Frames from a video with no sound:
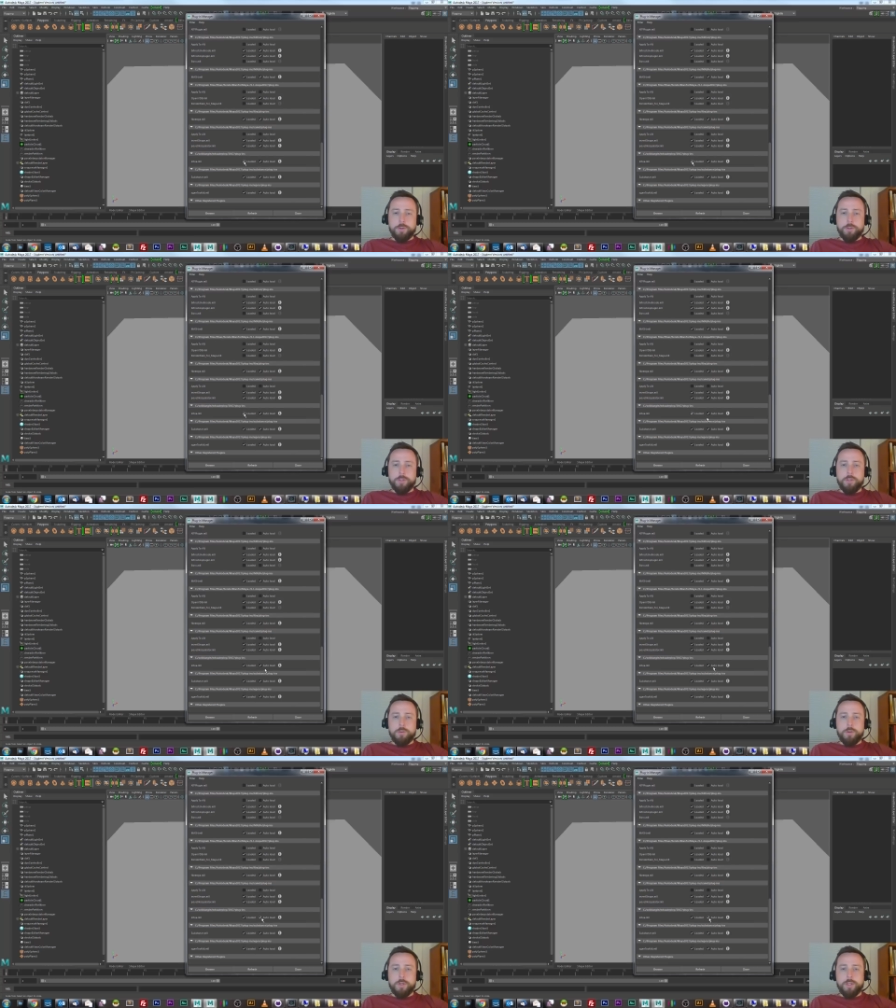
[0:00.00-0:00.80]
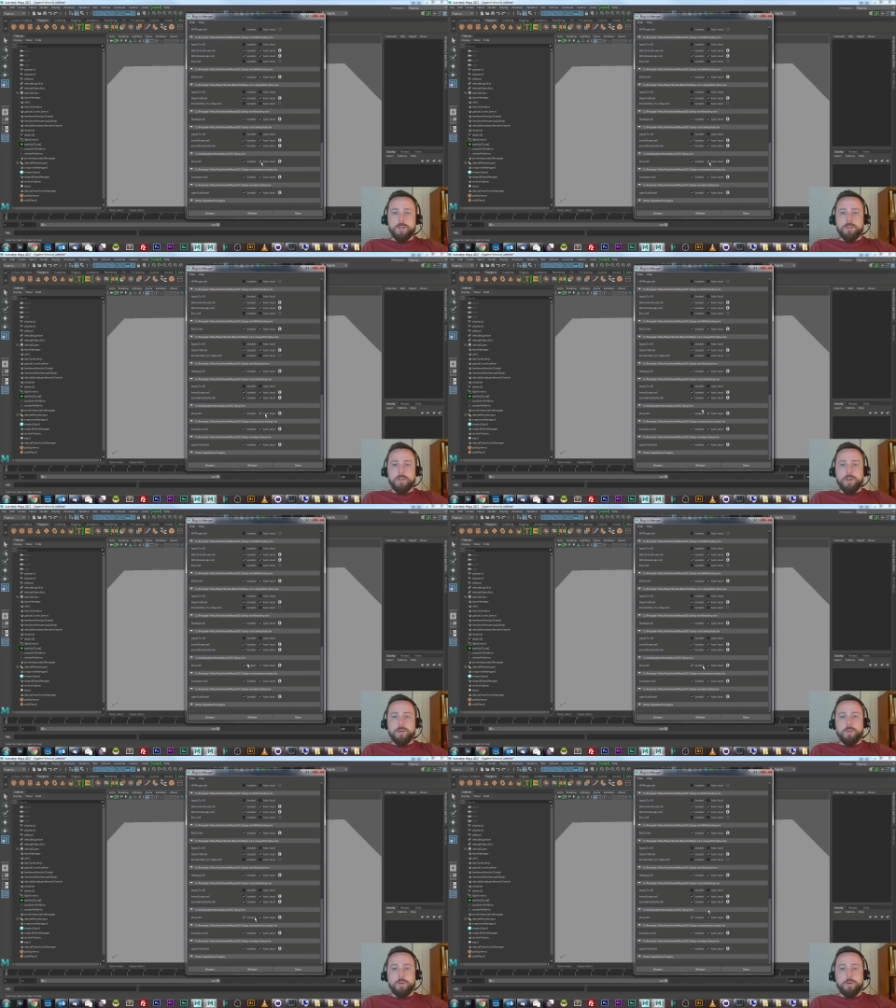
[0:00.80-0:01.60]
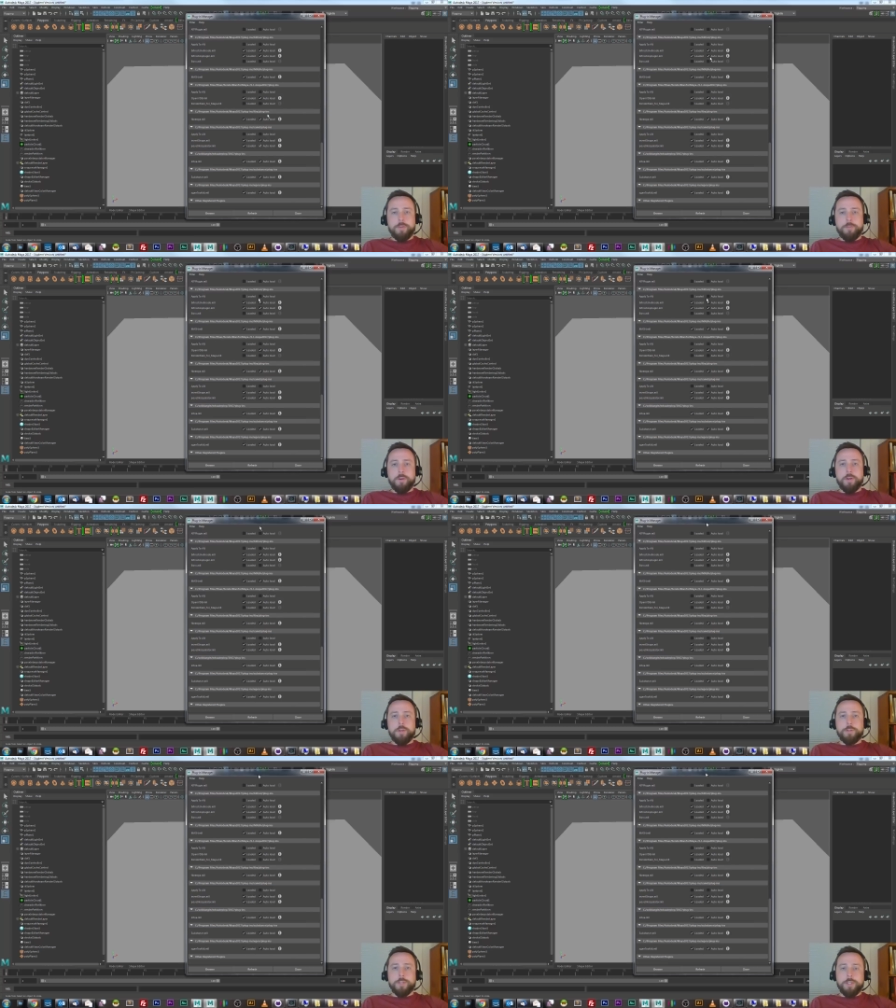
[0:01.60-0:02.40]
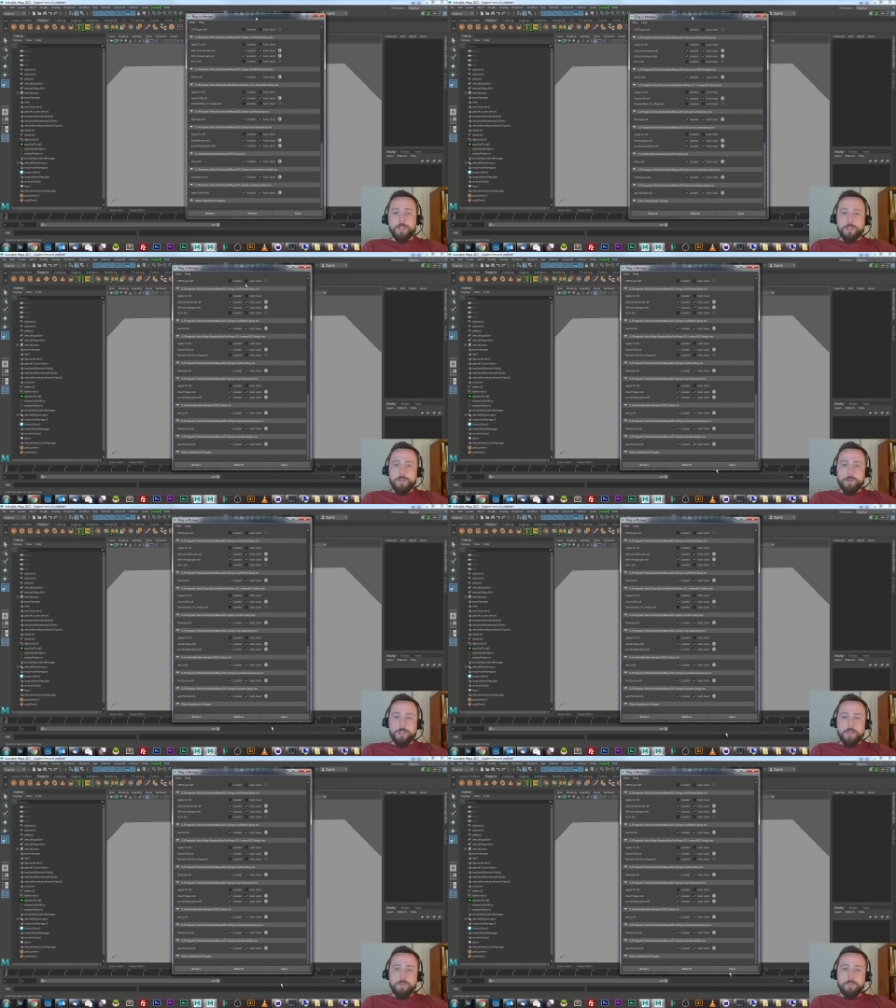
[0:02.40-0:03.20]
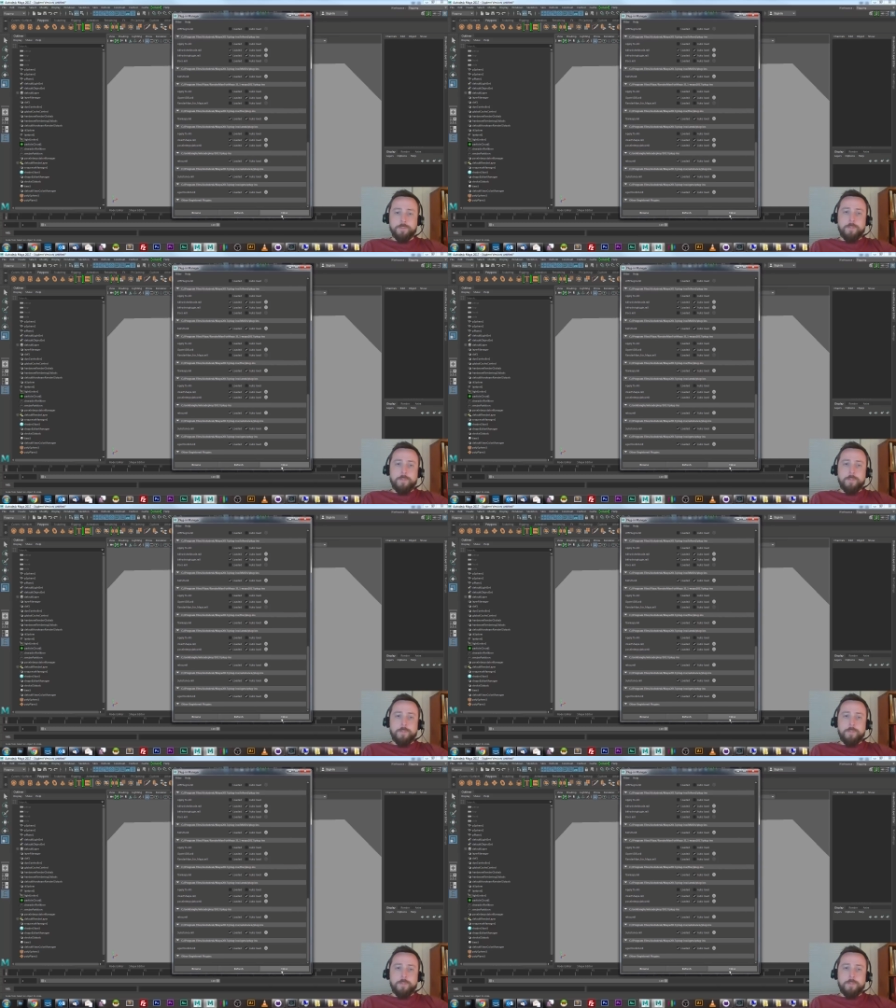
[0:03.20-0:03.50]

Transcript: Make sure it's loaded and auto-loaded if you're going to use it continuously.